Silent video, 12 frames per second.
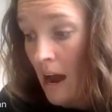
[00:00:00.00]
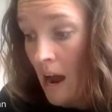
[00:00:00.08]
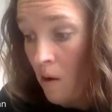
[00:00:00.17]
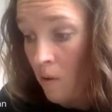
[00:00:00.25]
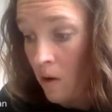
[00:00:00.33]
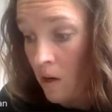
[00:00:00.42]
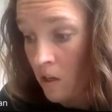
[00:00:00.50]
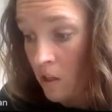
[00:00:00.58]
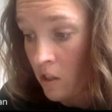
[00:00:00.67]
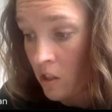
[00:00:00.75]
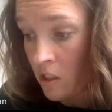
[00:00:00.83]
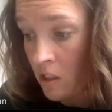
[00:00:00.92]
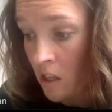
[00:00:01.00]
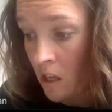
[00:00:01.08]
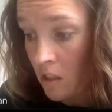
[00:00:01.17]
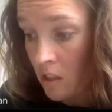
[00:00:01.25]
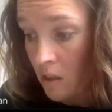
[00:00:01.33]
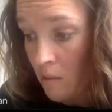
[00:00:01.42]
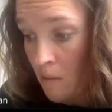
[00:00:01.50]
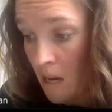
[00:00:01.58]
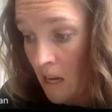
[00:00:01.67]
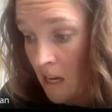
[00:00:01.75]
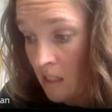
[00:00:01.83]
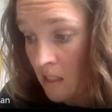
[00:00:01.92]
hours to
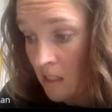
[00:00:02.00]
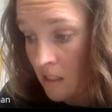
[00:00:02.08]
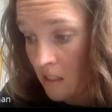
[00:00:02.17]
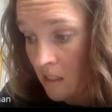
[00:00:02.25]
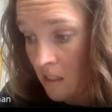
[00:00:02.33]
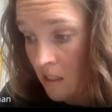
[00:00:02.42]
minutes.